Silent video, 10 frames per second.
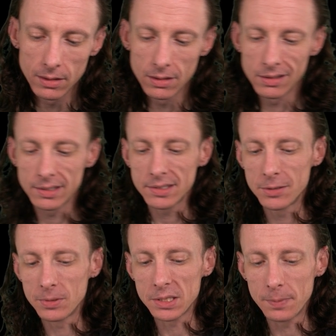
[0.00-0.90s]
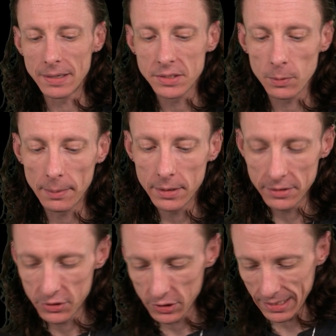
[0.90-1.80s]
Let's do a space. So I'm gonna
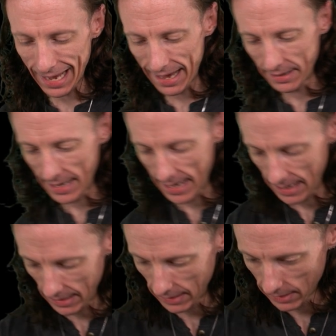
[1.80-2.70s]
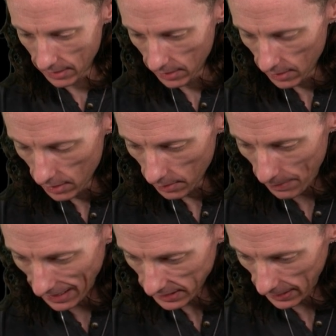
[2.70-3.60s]
just add a
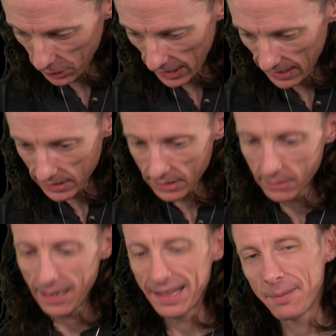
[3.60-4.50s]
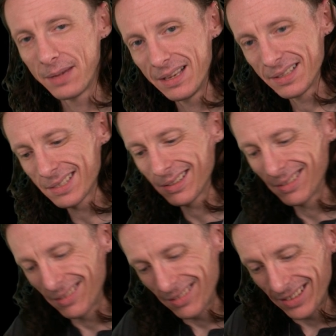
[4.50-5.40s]
\s, and that means
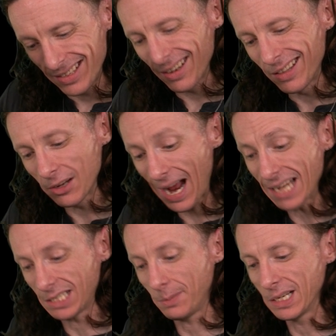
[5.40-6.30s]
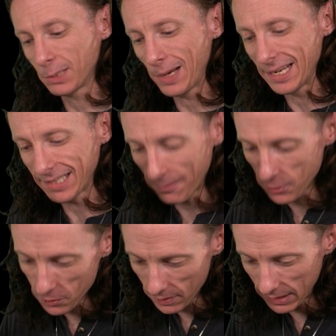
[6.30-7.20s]
there has to be a space
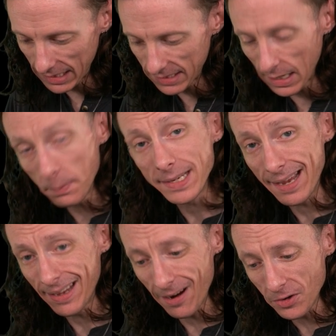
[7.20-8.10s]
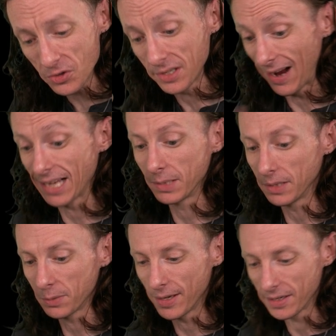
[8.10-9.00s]
after these up to 8 characters. There has to be a
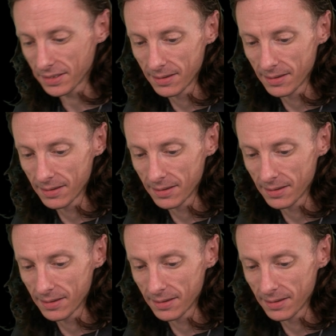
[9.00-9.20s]
space.